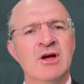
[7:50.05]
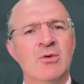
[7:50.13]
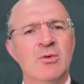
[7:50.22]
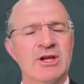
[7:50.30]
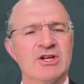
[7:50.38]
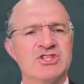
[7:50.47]

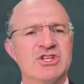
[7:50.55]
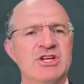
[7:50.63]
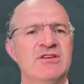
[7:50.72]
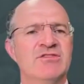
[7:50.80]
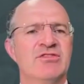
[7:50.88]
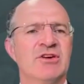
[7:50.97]
We can
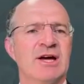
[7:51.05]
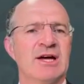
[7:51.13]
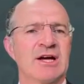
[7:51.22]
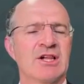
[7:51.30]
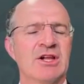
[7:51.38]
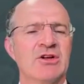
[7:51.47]
achieve
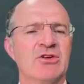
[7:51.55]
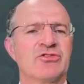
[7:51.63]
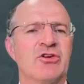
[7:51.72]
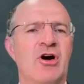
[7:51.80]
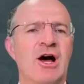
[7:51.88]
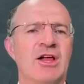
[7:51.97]
clinical
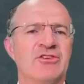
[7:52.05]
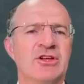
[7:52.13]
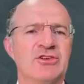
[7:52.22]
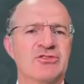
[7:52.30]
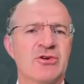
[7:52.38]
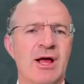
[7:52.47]
trials
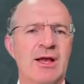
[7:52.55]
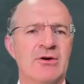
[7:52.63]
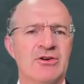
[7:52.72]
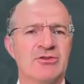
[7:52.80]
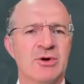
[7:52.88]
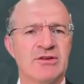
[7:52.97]
in Australia
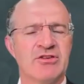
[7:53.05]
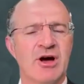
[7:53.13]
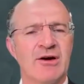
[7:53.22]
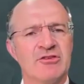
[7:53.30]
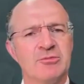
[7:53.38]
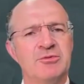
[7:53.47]
at
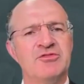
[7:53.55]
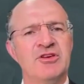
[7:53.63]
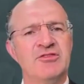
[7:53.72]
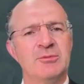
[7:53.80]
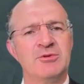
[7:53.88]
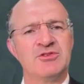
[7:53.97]
25 to
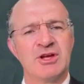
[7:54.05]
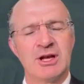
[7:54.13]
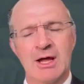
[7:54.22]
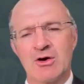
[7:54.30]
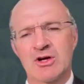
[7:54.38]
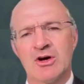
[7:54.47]
50%
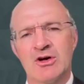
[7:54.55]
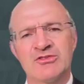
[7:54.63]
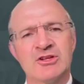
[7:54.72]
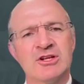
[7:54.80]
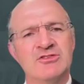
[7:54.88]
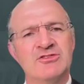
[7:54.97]
lower cost
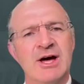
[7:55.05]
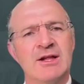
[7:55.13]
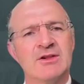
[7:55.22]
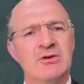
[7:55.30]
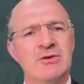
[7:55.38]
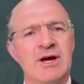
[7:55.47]
than is done
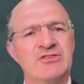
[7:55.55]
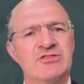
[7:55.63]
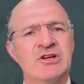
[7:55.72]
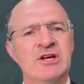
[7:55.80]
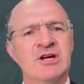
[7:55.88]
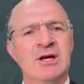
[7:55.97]
in the US,